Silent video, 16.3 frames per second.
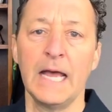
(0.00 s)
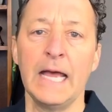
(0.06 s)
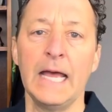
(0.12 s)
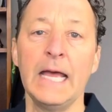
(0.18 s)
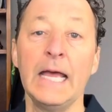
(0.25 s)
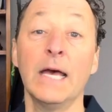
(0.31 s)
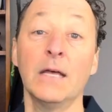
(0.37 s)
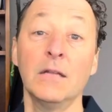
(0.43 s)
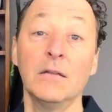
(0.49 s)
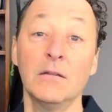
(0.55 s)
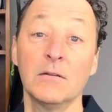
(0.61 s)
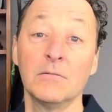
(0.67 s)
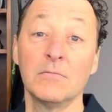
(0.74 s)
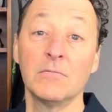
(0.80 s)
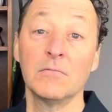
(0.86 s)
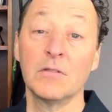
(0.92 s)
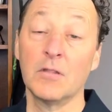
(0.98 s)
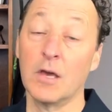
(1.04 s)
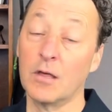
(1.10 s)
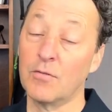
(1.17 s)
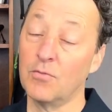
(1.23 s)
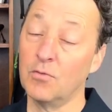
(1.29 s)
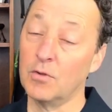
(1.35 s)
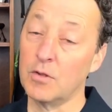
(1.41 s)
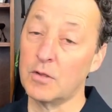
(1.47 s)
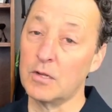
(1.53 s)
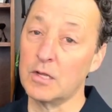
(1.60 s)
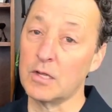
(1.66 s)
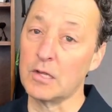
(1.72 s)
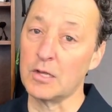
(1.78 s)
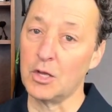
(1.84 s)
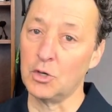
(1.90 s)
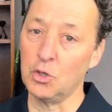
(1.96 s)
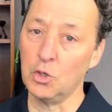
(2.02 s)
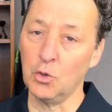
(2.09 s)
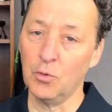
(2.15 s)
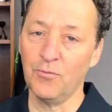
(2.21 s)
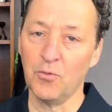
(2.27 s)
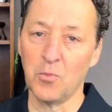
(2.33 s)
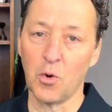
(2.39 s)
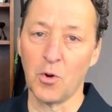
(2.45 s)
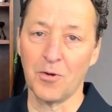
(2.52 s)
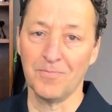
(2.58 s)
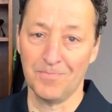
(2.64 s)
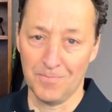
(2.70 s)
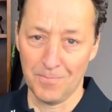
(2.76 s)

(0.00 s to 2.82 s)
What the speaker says: And thanks for listening. Stay tuned for more.